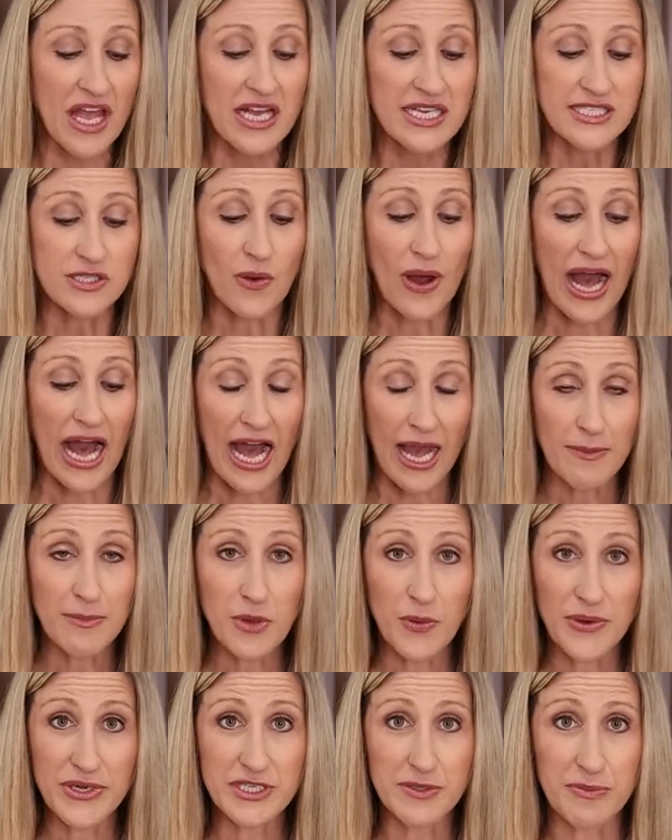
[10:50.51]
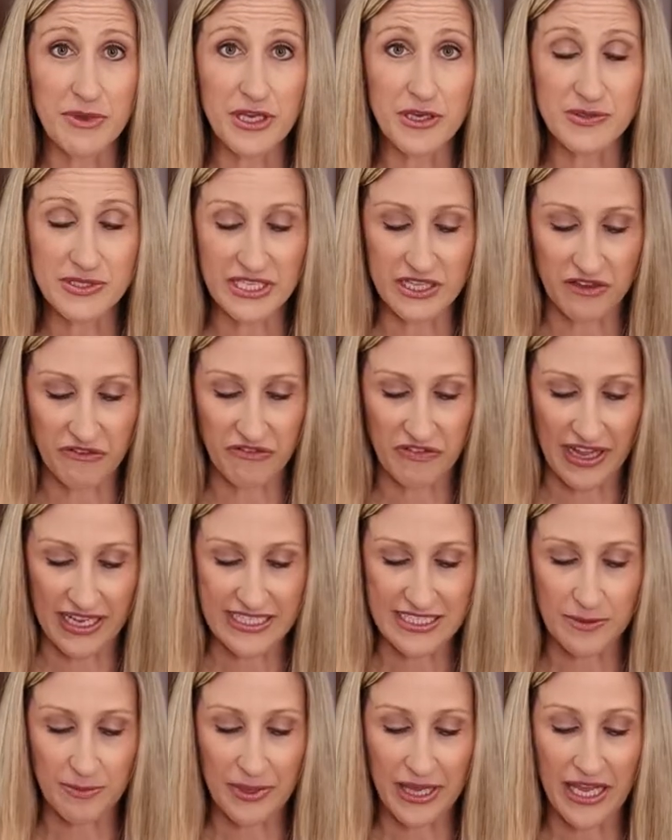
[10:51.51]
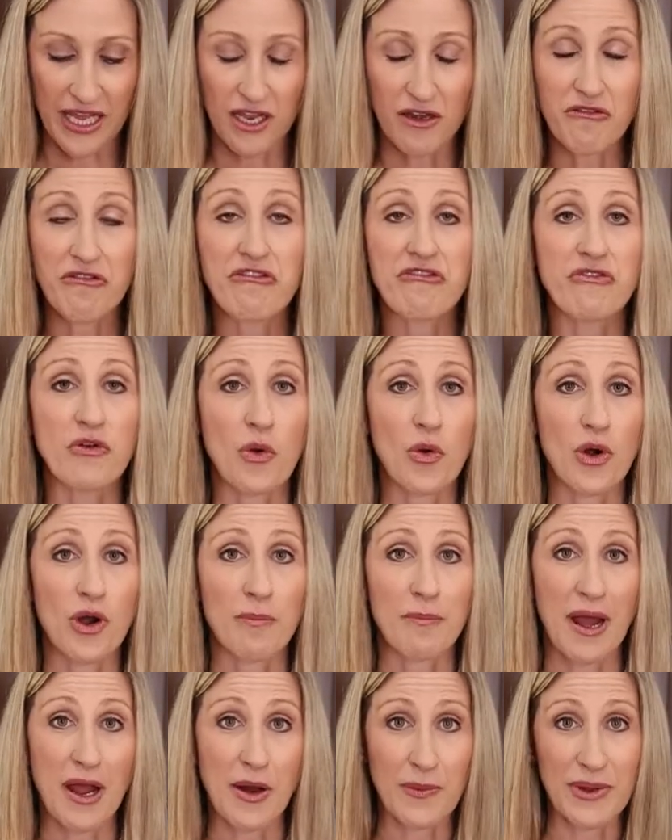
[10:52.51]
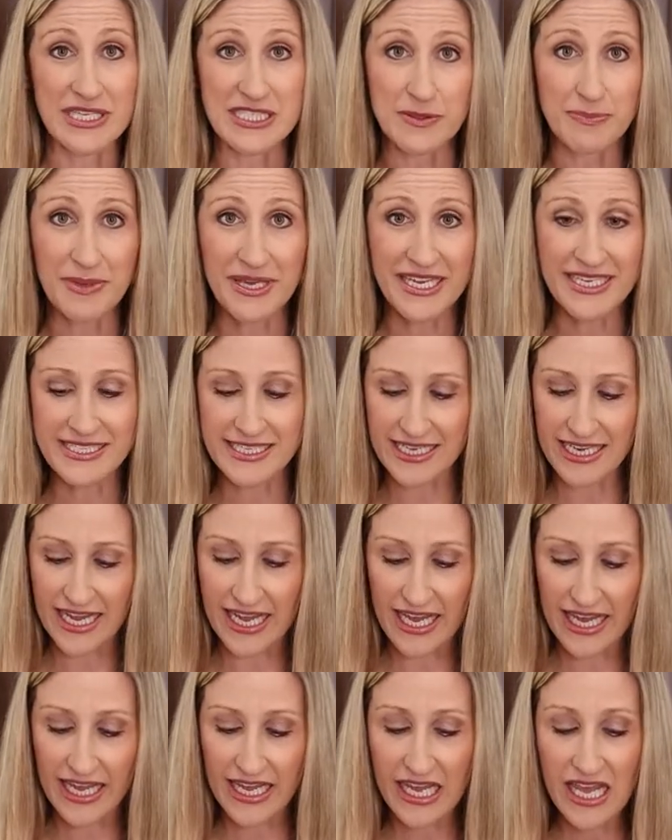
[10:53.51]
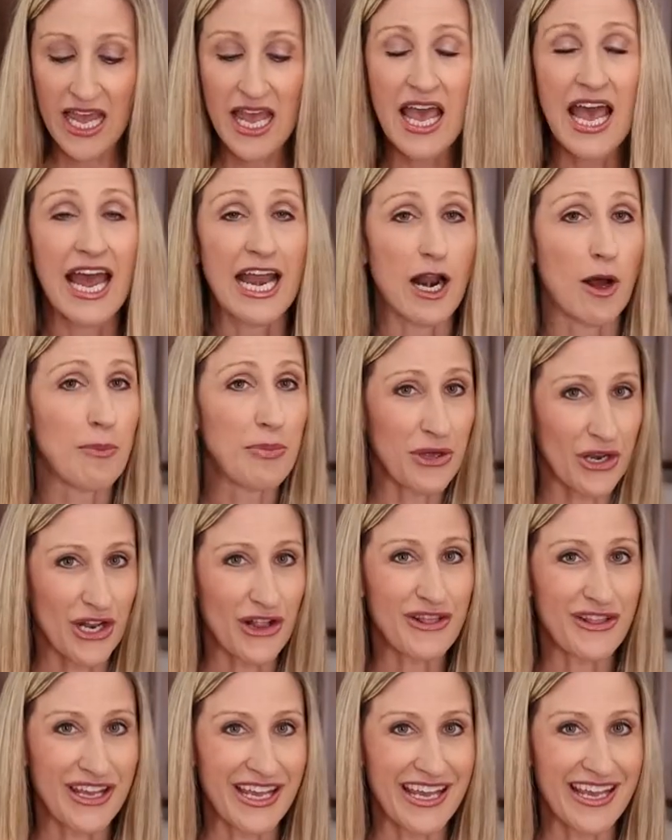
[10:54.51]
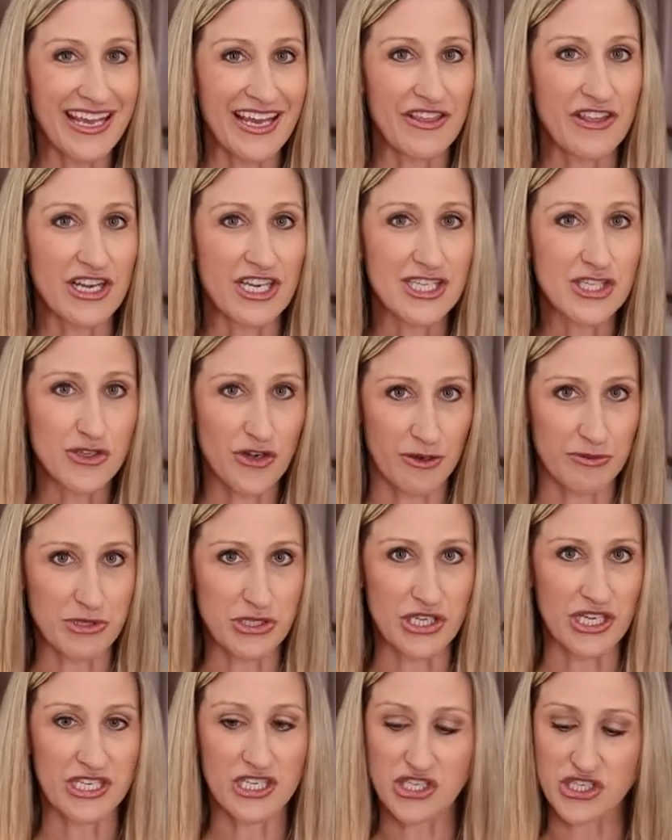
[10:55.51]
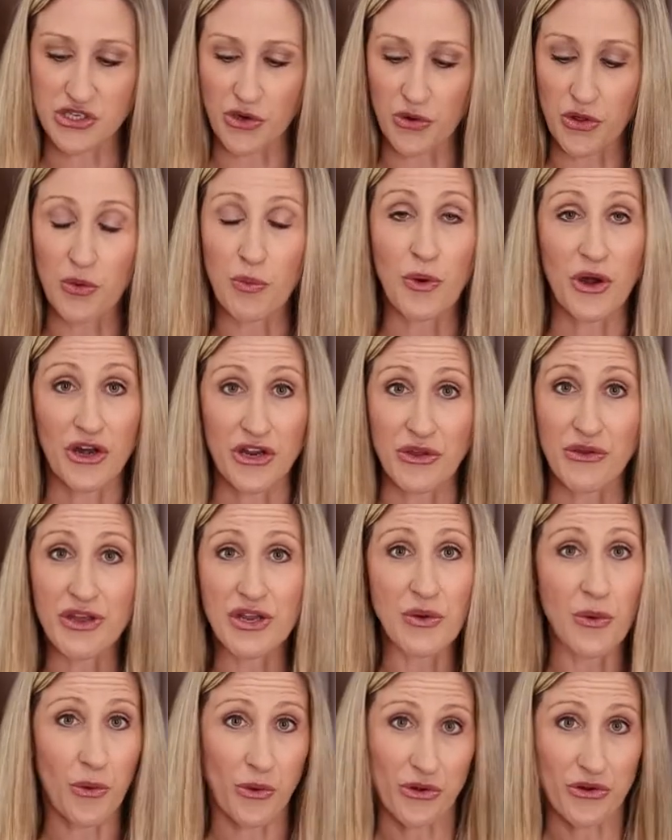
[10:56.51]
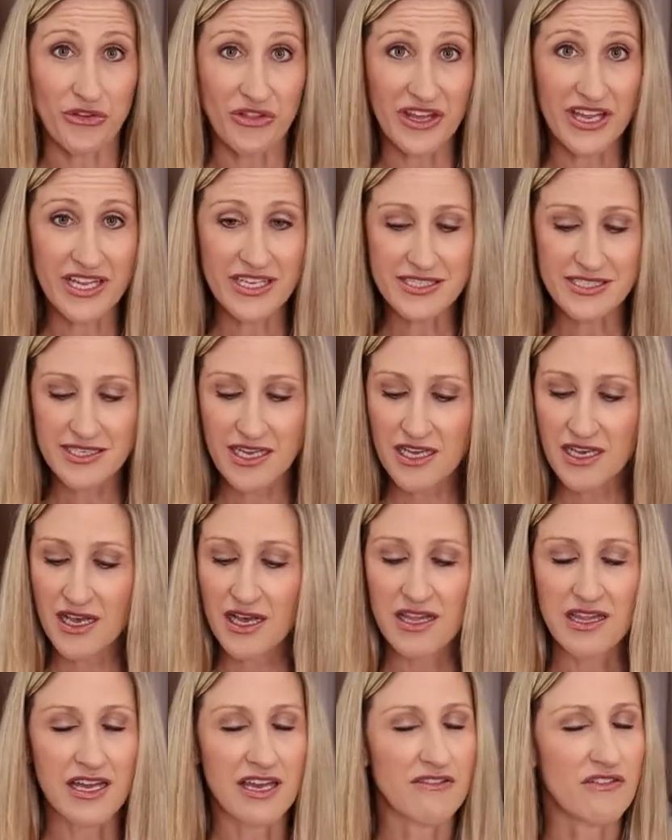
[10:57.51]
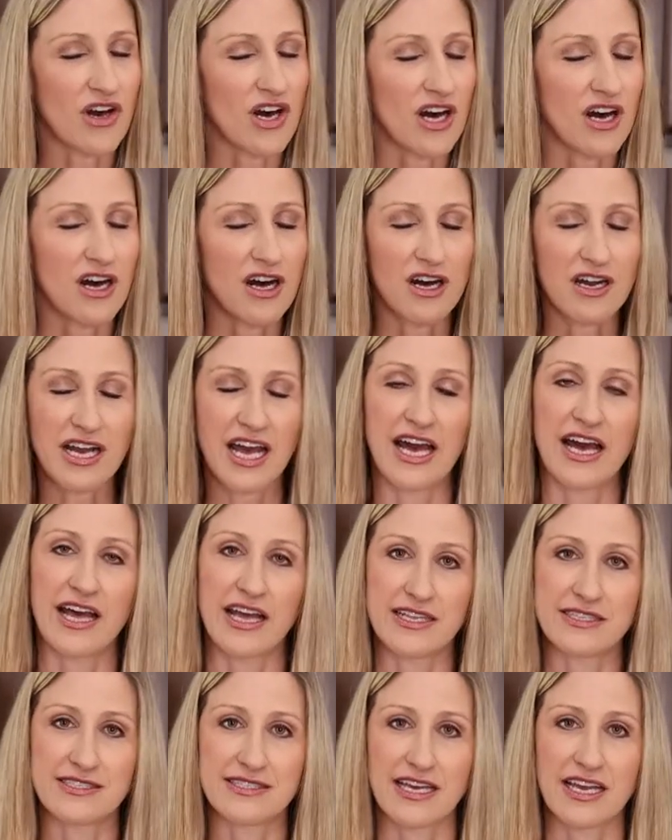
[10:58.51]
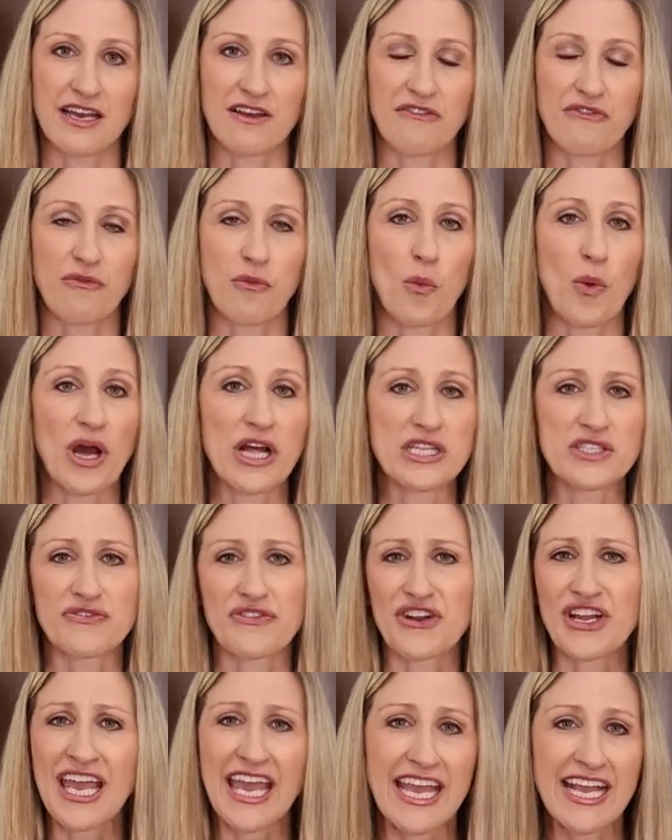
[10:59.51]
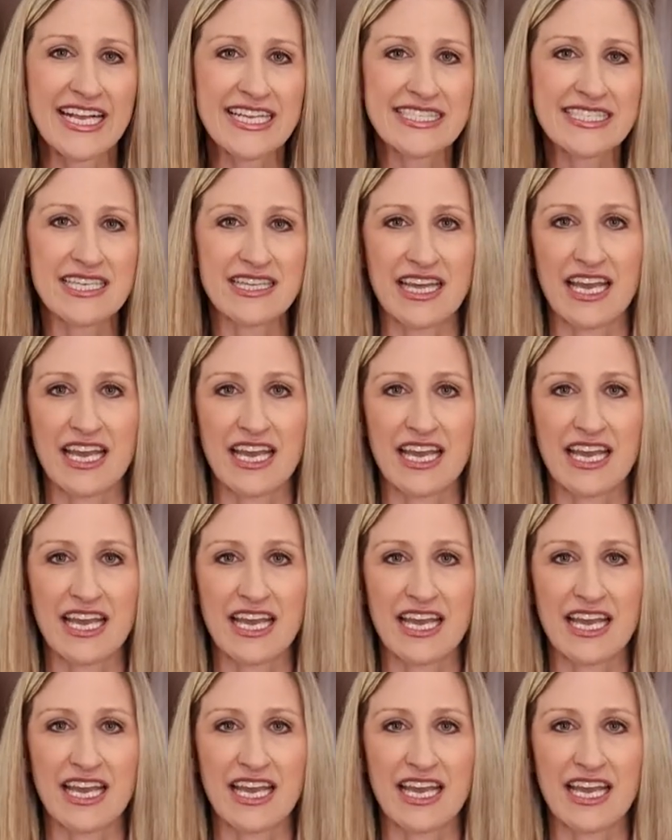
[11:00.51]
So I'm going to be using the Flexi pan for my recipe today. And I'll put a link in the description to show you where you can order these. They have all kinds. They have ones for cakes.